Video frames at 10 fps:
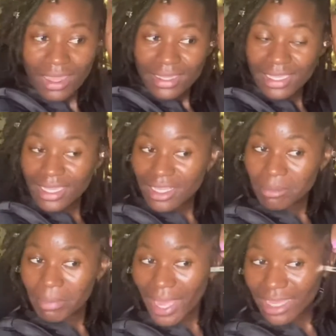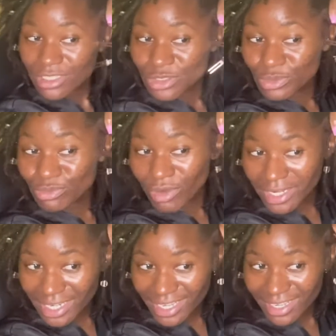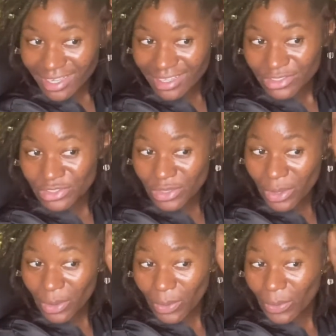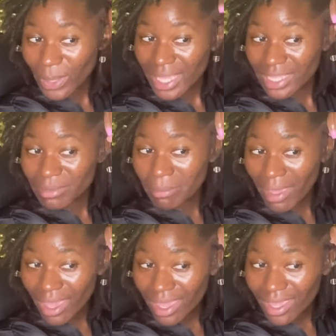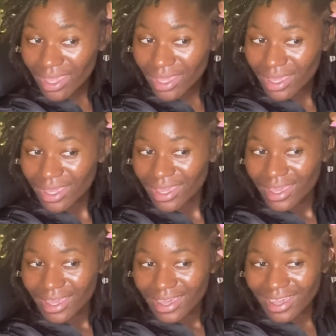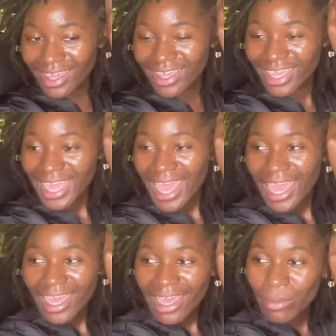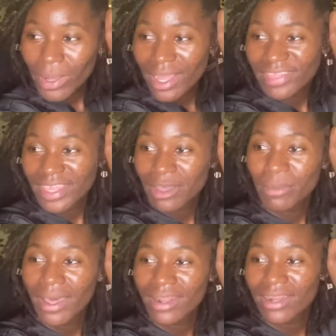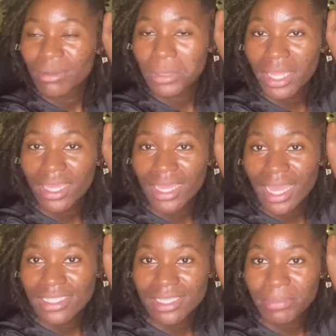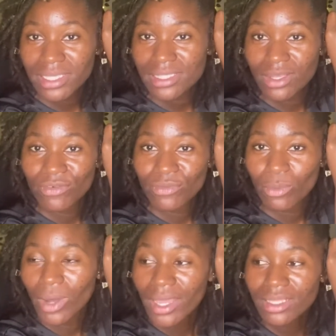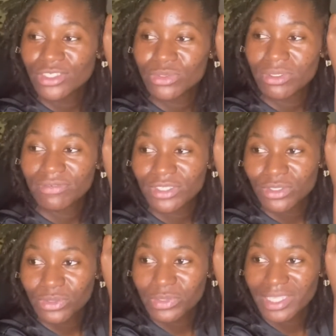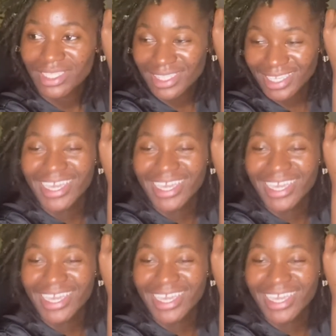Getting back to running. So in May, and when I think about it, I'm like asking myself, why did you even do this?